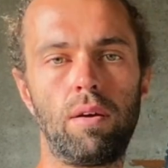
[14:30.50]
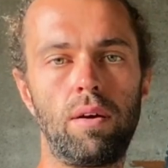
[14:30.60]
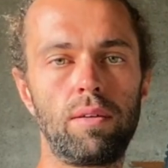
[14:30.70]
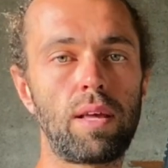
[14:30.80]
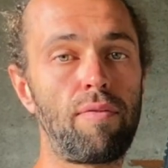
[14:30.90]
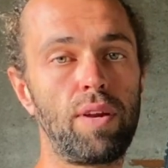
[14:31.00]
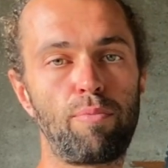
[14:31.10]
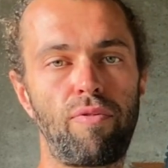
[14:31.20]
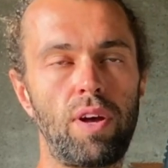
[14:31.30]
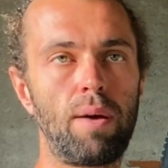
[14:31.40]
I definitely
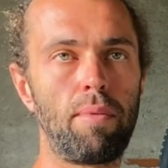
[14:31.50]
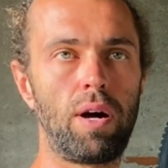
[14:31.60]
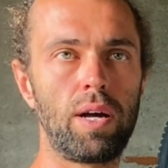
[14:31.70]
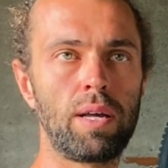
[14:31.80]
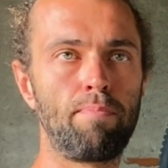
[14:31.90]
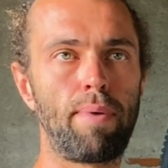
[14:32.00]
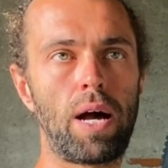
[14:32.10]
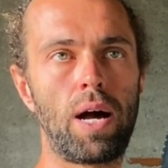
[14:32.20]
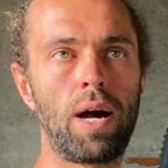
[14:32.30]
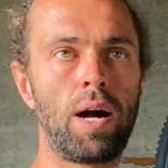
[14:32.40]
prefer my
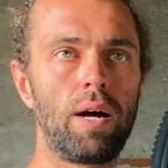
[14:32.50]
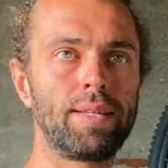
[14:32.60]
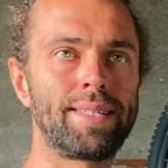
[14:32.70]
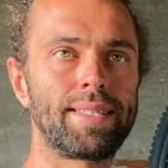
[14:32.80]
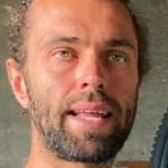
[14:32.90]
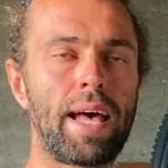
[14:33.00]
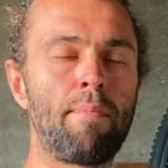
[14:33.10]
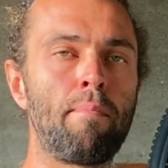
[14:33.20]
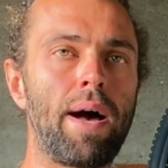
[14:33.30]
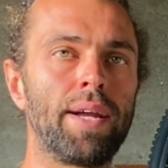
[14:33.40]
bar,
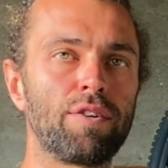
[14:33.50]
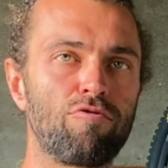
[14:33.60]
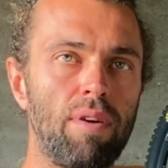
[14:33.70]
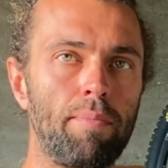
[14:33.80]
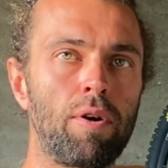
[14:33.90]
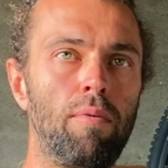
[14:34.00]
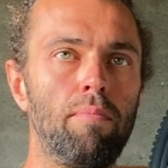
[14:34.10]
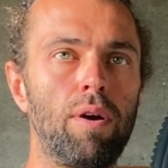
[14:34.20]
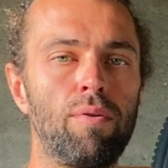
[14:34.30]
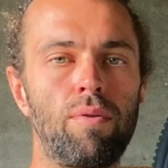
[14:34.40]
stem and grip
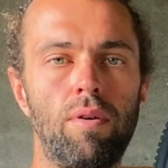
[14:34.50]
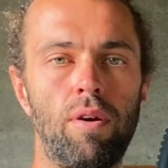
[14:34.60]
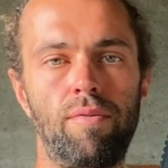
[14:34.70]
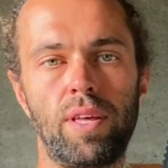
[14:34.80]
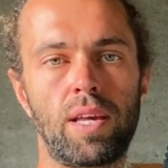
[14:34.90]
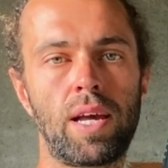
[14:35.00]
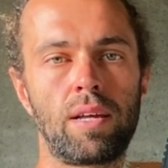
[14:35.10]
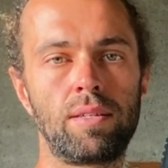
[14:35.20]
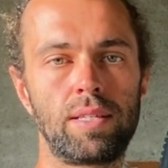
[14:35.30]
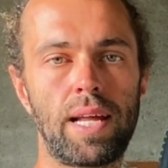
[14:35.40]
combo over the
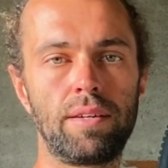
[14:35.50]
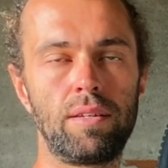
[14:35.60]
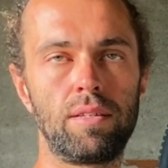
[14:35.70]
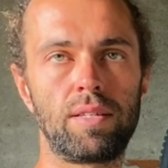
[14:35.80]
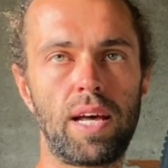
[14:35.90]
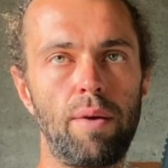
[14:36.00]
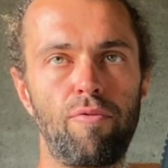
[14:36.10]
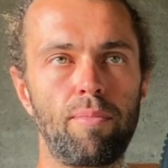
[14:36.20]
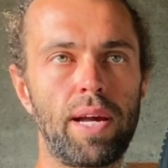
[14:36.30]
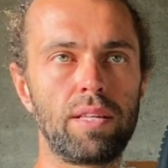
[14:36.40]
standard setup
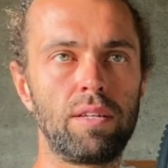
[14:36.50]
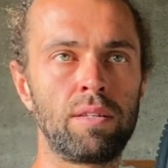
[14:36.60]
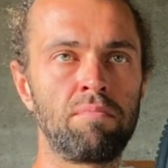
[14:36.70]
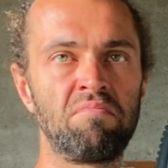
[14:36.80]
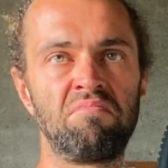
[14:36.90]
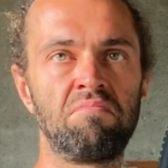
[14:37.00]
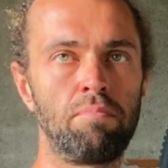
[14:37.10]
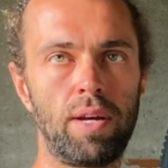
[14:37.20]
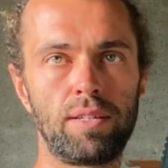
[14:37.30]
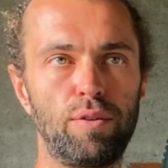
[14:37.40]
from Canyon,
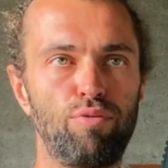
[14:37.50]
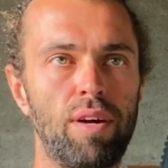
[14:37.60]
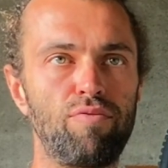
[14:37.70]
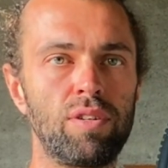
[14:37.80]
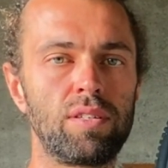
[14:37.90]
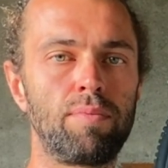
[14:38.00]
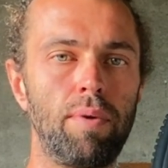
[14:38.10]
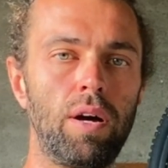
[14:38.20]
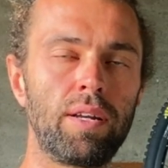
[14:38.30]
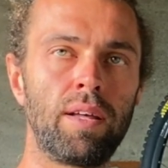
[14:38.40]
personal preference,
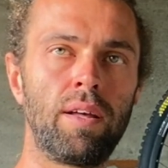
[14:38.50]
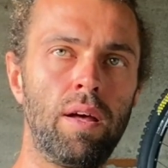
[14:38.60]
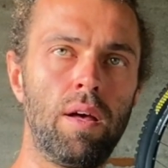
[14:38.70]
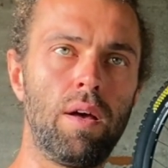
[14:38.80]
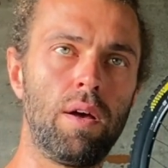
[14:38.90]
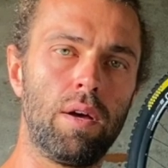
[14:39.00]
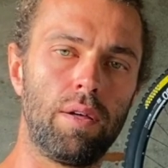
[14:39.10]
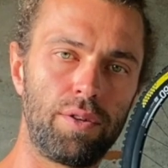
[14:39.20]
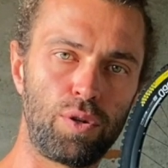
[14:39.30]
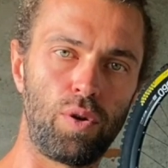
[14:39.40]
but
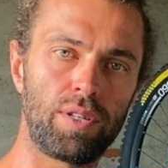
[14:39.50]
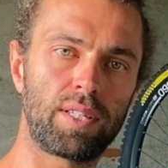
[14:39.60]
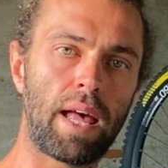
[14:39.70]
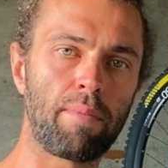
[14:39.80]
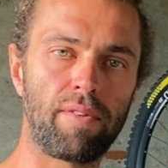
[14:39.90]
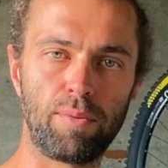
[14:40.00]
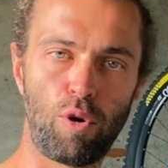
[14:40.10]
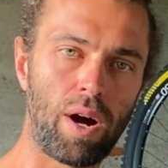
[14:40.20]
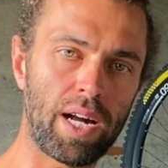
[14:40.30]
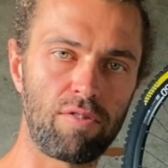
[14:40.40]
the short stem gives you
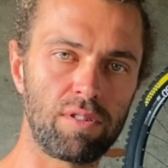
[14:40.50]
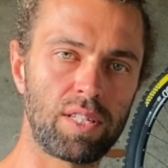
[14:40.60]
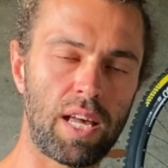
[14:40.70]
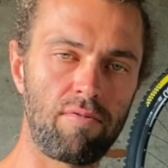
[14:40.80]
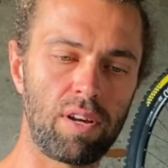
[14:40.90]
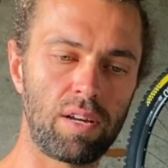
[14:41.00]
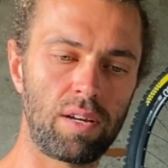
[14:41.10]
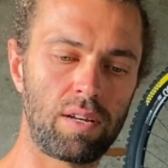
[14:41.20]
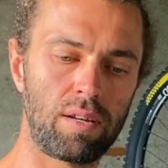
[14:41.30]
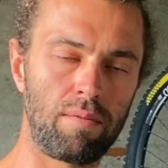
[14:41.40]
more accurate steering
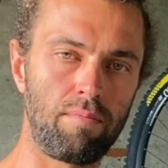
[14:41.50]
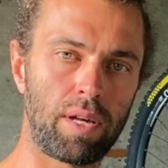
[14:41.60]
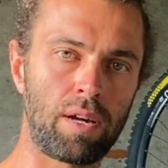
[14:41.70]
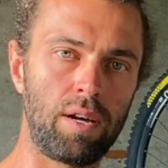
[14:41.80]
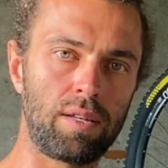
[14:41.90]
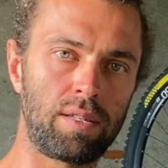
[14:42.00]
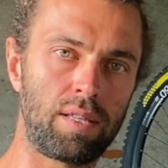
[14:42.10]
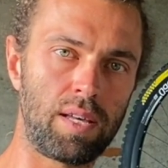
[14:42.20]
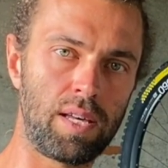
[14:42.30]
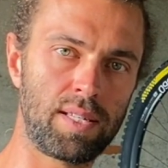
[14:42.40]
because
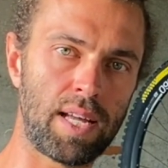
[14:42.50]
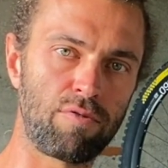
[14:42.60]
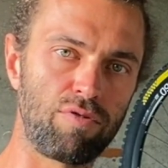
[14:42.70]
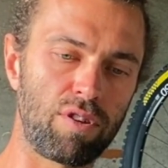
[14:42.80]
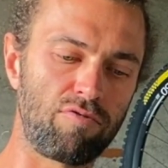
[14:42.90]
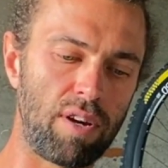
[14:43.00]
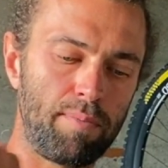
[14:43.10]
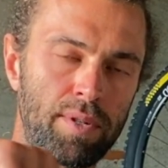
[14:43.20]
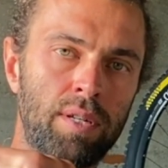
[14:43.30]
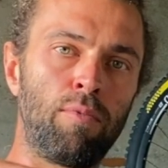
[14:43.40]
the centre of the
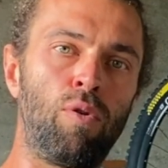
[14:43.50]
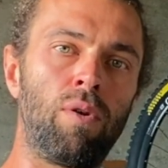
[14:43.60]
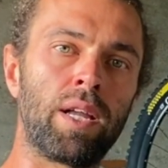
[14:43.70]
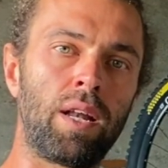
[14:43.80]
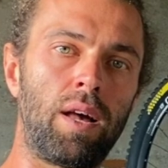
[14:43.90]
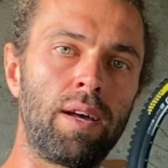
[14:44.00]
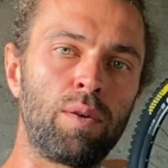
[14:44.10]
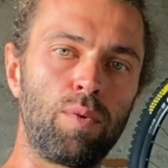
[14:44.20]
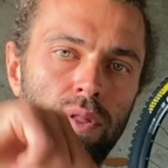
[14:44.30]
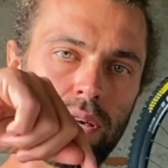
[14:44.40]
grips are more in
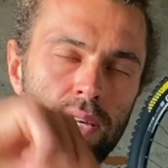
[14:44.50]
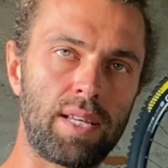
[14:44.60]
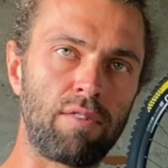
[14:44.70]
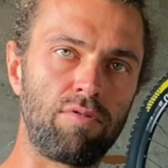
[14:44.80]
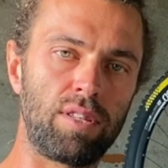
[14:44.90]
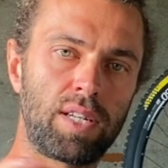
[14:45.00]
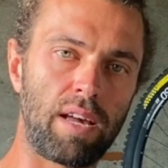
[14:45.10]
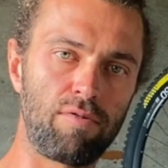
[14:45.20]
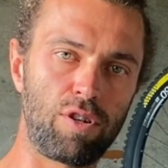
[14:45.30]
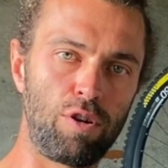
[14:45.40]
line with the centre of the
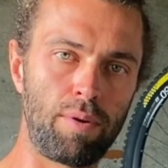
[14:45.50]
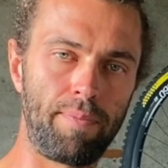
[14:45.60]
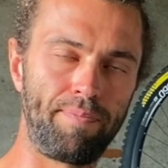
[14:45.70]
steerer tube.